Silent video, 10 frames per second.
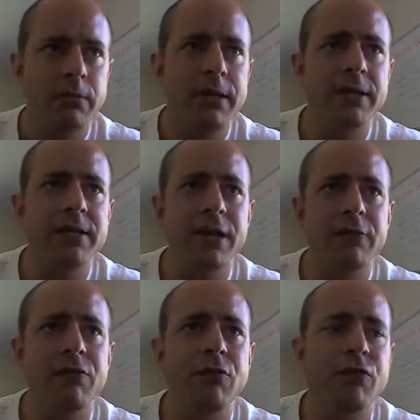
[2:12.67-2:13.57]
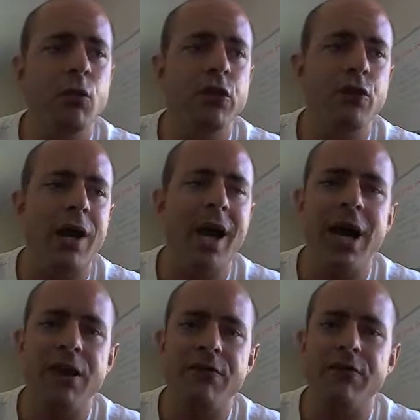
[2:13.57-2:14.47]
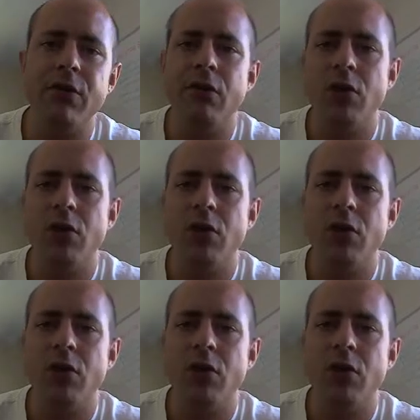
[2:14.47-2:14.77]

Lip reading: be thankful for what you have,